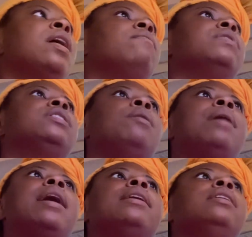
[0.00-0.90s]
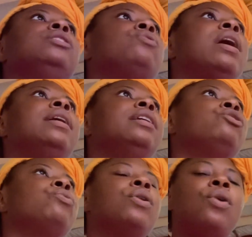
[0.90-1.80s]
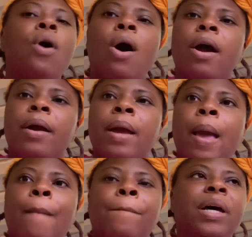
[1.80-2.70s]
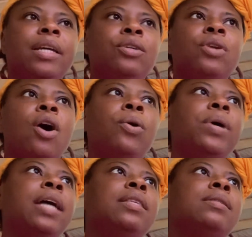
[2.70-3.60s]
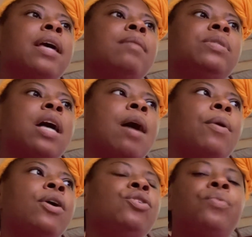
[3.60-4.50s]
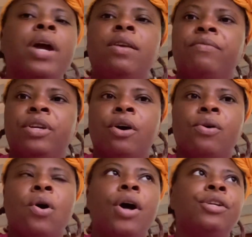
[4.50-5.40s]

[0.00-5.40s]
For somebody, he's trying to get you a car, but, you know, at the same time, are you ready for your car?